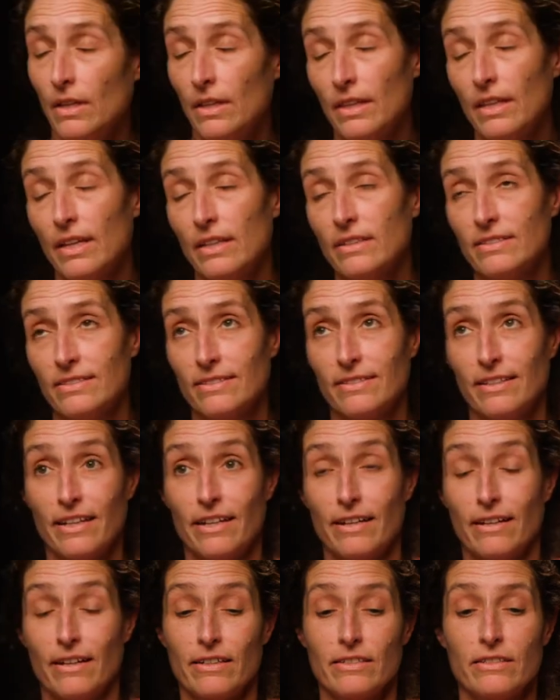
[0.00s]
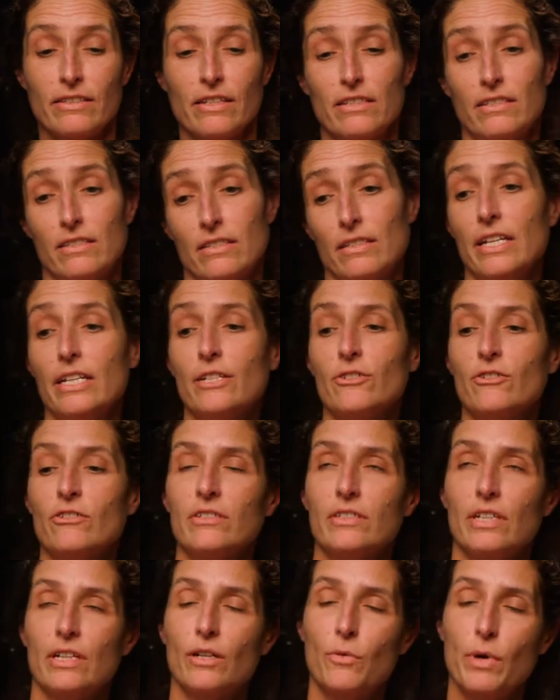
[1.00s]
It's an
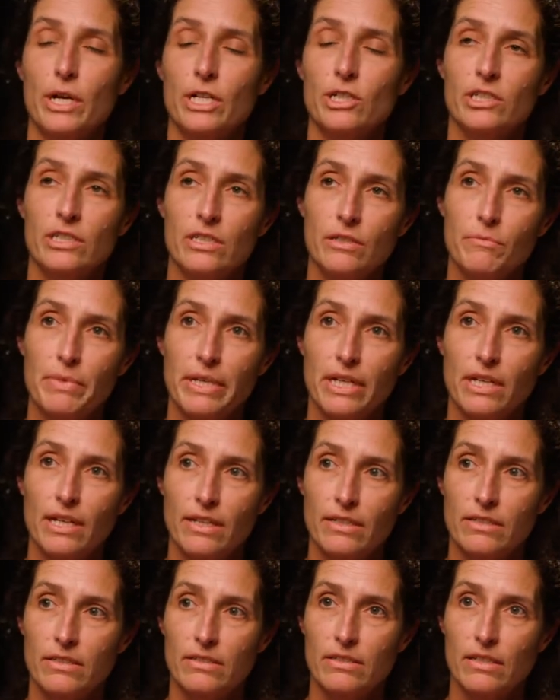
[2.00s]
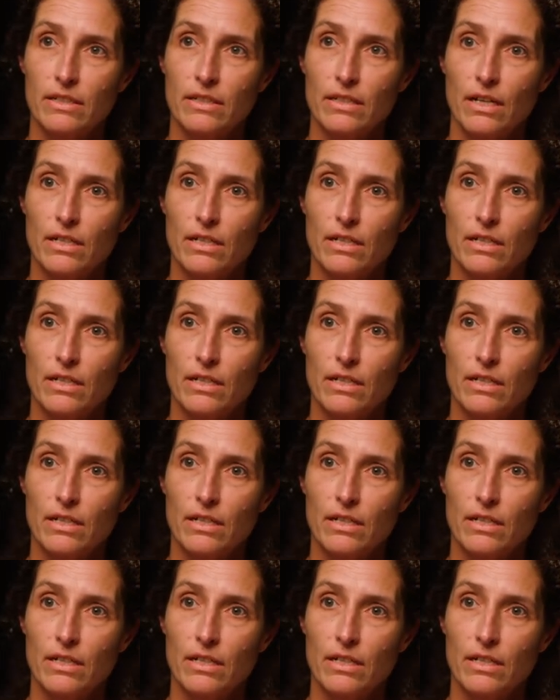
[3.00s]
interesting question because